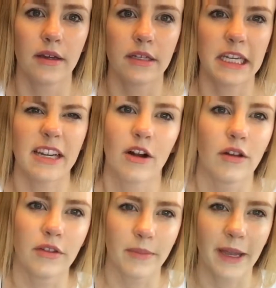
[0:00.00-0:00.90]
get
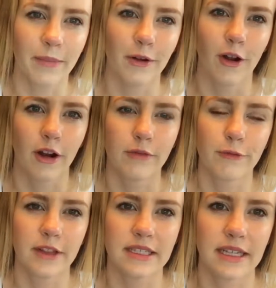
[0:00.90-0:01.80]
the paper hard
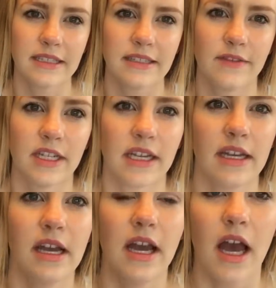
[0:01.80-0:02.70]
for this activity.
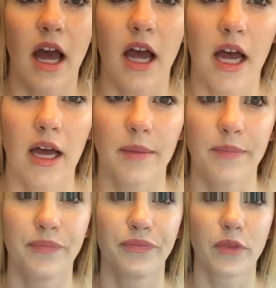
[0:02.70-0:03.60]

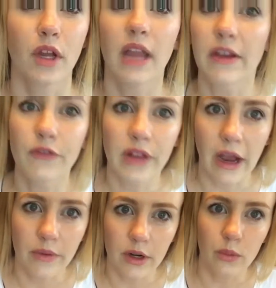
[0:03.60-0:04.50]
Like
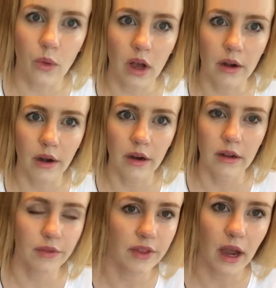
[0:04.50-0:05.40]
flour and water,
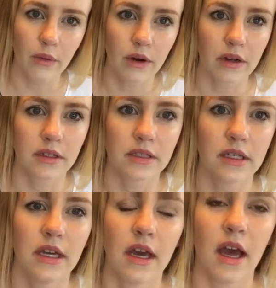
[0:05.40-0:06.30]
that works.
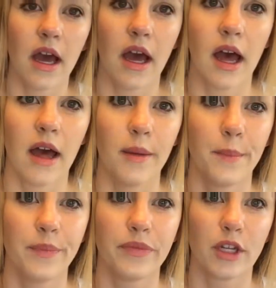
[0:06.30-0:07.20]

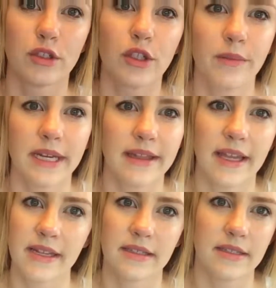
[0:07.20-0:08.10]
There's so many
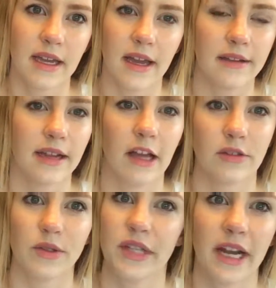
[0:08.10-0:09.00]
things, that
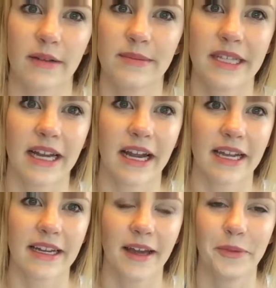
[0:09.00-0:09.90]
household items that I
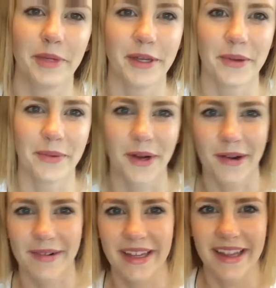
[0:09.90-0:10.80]
can help you
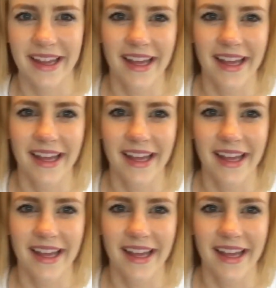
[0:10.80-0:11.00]
work with.